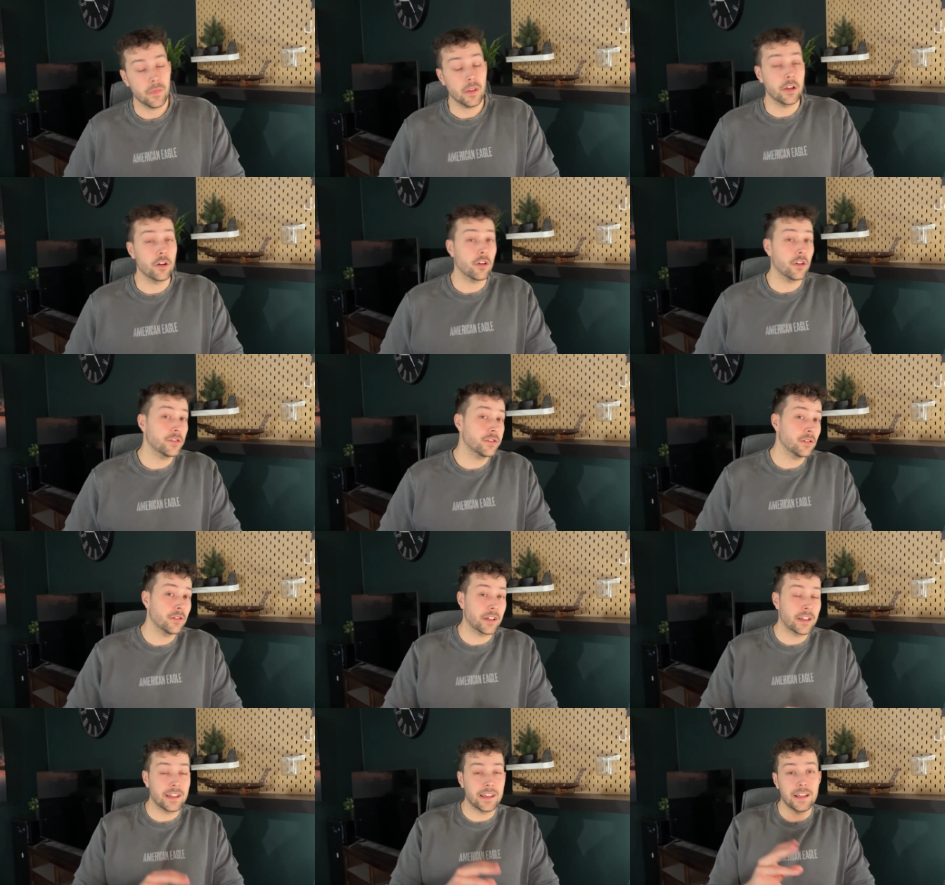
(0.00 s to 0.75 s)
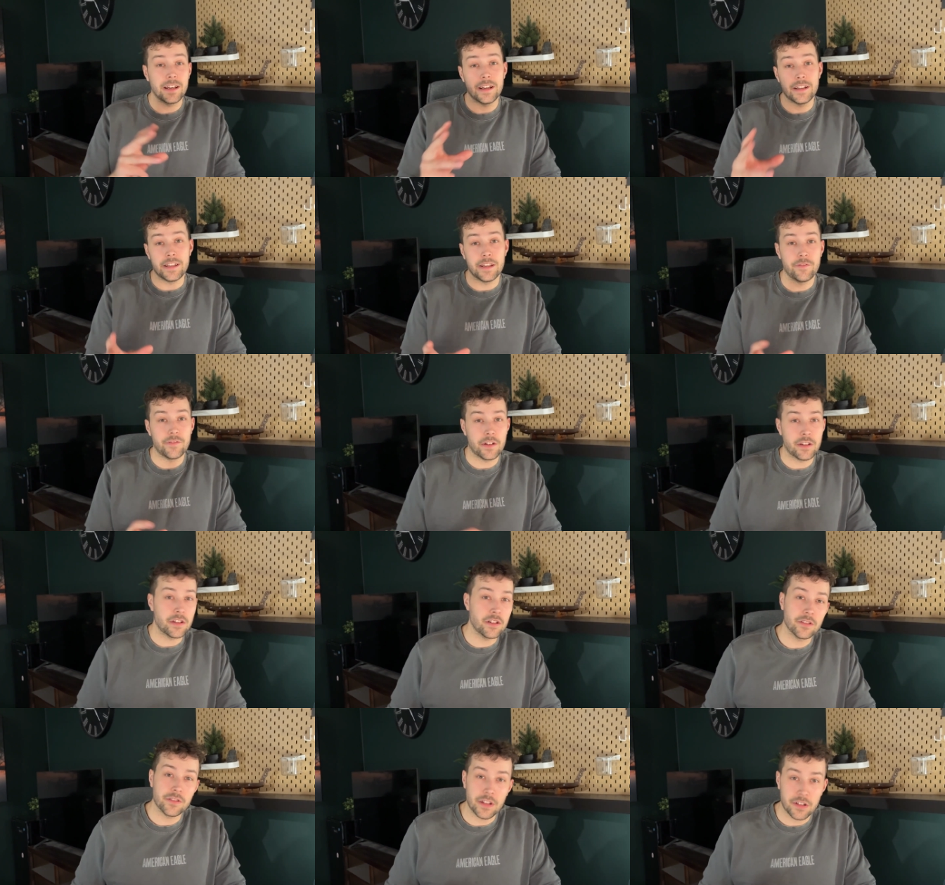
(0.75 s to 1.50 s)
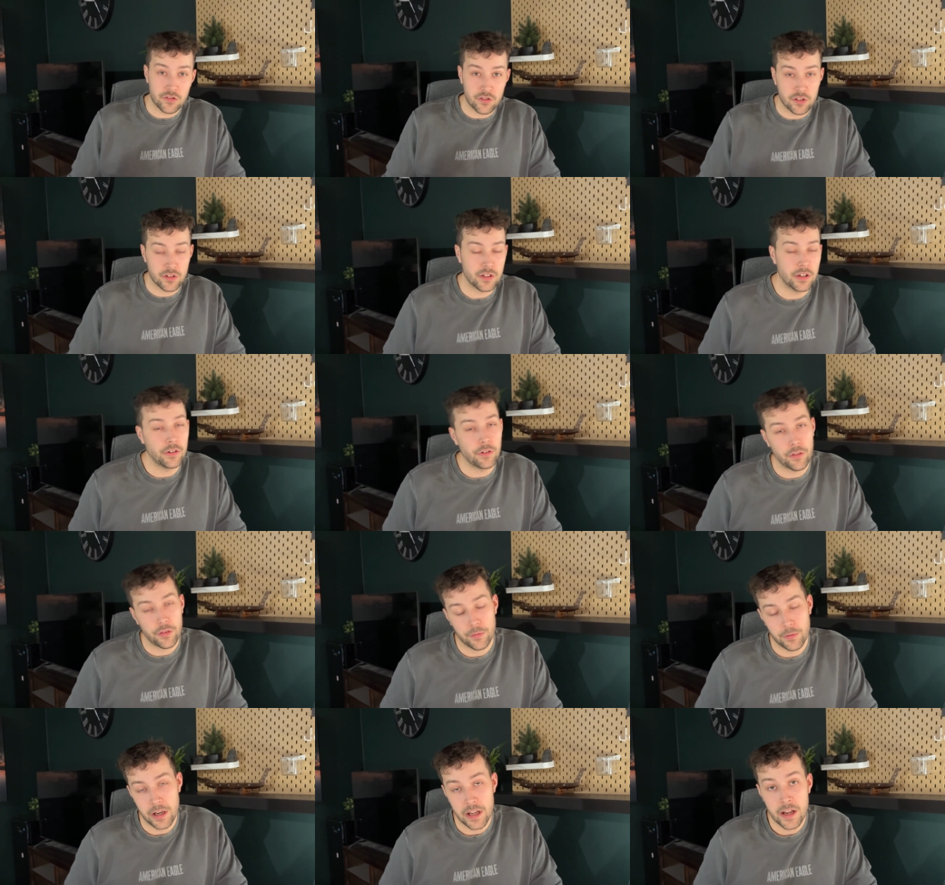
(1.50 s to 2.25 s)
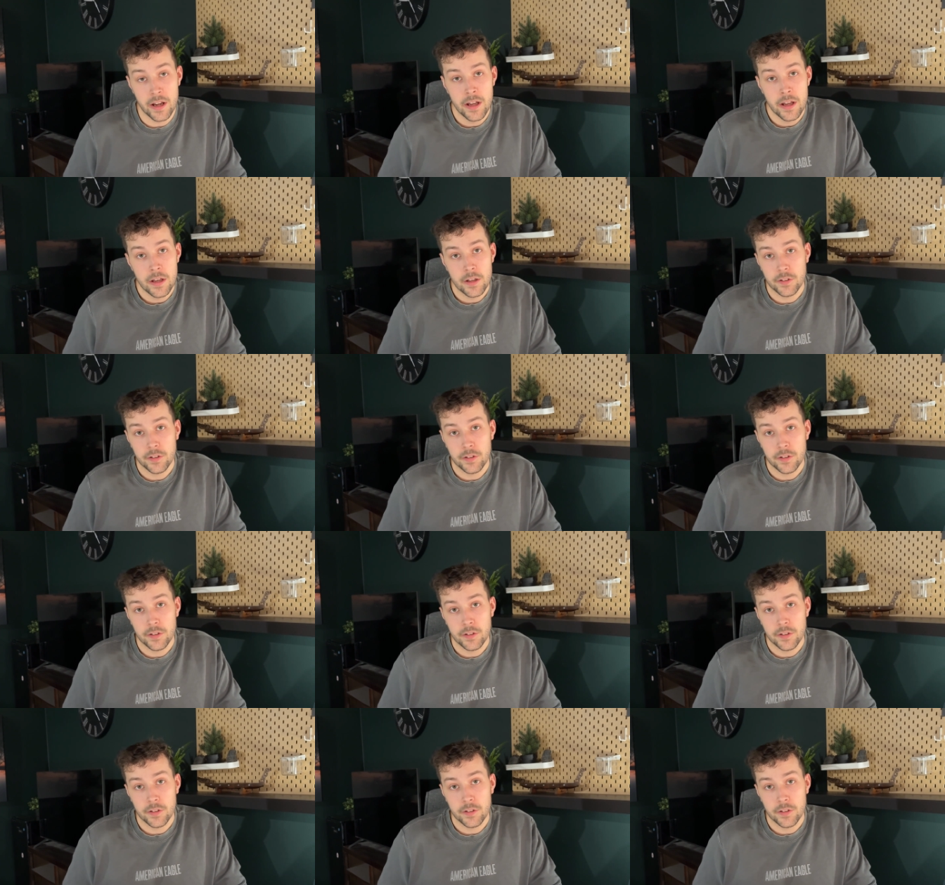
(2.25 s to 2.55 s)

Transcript: You're also looking at a dividend yield that's just under 3.